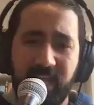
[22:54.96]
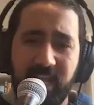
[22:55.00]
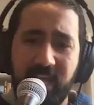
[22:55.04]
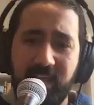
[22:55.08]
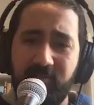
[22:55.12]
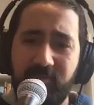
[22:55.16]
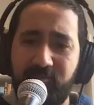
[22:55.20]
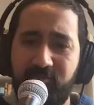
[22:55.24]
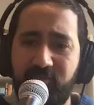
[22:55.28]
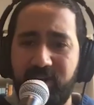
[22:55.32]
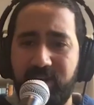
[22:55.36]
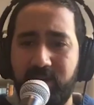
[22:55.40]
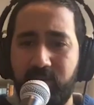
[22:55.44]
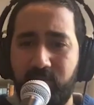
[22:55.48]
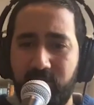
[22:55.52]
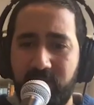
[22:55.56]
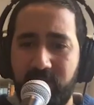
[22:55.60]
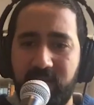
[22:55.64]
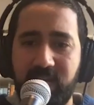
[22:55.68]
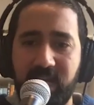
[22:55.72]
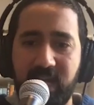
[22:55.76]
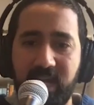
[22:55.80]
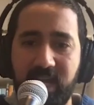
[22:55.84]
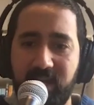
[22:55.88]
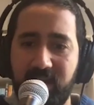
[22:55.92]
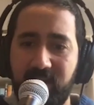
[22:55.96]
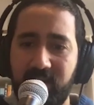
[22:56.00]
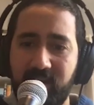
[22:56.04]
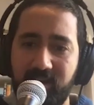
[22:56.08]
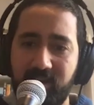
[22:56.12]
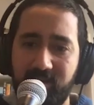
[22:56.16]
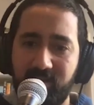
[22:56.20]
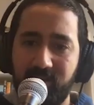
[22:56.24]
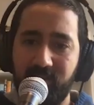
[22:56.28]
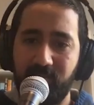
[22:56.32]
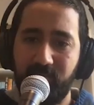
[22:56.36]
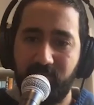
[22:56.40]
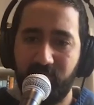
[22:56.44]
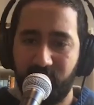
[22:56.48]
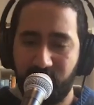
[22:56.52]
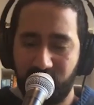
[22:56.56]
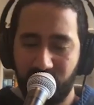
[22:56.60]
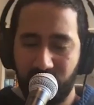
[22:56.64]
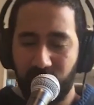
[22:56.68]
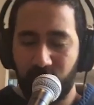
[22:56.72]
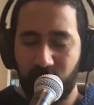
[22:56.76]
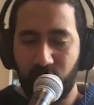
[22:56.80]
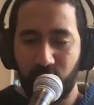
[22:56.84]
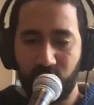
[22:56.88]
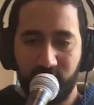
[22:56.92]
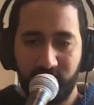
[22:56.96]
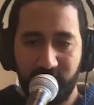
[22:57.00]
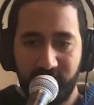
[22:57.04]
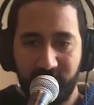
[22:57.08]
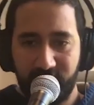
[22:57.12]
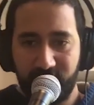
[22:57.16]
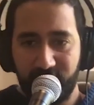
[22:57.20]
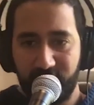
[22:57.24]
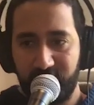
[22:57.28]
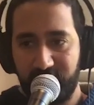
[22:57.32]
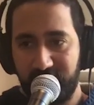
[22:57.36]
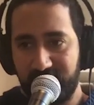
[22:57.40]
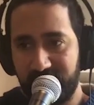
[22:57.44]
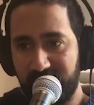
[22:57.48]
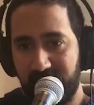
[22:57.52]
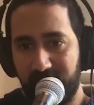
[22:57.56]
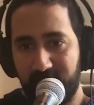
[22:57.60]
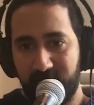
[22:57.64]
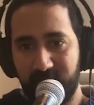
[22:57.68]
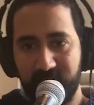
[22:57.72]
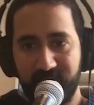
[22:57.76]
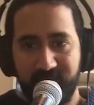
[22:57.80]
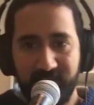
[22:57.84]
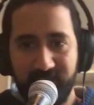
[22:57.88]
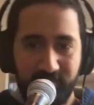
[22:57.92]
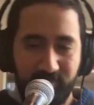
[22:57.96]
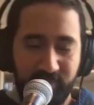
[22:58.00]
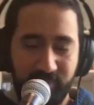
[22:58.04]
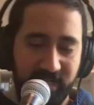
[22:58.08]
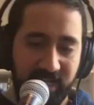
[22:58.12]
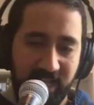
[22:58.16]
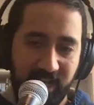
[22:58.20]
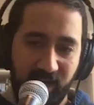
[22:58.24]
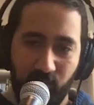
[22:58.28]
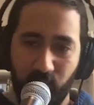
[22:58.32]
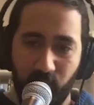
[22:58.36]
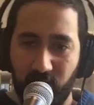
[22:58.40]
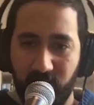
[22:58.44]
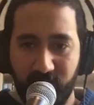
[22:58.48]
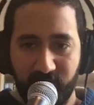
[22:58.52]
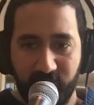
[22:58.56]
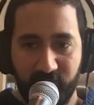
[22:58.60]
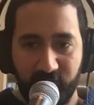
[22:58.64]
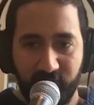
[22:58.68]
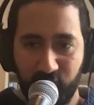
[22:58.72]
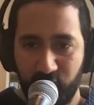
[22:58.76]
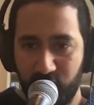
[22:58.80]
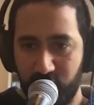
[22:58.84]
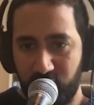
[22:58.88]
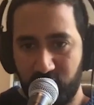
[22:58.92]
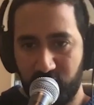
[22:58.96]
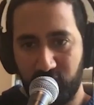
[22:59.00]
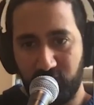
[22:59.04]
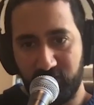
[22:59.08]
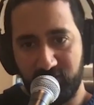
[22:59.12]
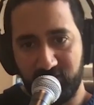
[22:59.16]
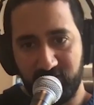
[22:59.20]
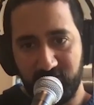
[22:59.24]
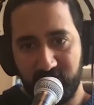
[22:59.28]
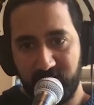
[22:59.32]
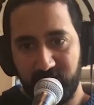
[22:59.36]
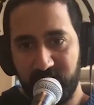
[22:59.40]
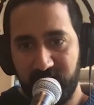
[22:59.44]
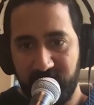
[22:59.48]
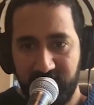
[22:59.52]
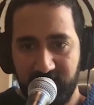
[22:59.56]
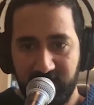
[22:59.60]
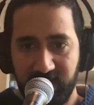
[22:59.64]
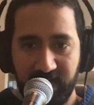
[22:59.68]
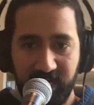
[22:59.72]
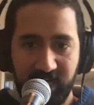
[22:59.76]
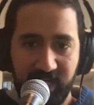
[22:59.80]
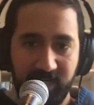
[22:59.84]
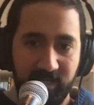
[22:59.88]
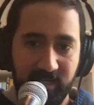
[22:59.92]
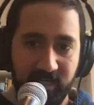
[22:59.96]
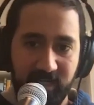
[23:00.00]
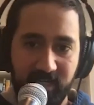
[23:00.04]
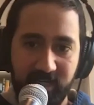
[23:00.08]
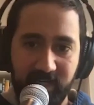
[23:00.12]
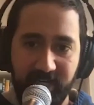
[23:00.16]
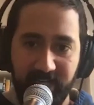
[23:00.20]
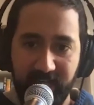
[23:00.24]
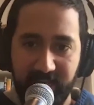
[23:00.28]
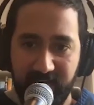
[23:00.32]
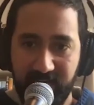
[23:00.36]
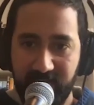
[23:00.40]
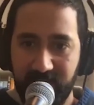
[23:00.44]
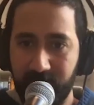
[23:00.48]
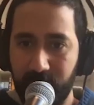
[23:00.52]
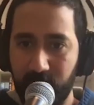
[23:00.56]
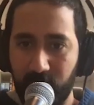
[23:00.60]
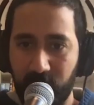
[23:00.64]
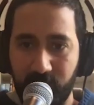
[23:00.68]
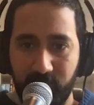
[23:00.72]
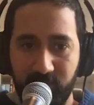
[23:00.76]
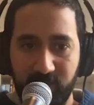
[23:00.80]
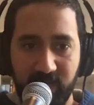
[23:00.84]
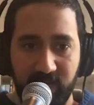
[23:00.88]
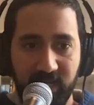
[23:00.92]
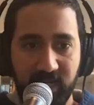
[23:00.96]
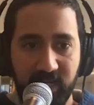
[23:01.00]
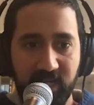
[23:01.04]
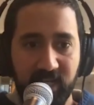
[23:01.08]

every weekend before COVID, for example, there'd be like one fusion concert in like Delhi, Bombay,